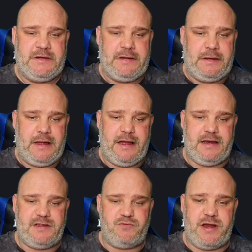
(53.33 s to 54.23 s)
and
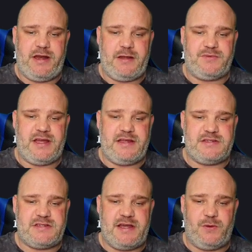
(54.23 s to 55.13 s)
is raining updates
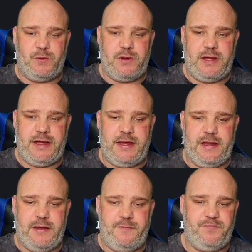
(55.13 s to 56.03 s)
still.
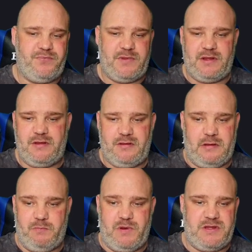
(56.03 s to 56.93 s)

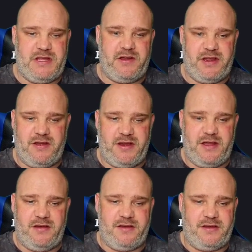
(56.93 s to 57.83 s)
Yada yada
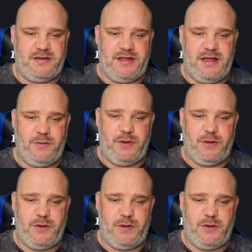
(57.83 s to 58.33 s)
yada. Yeah, we all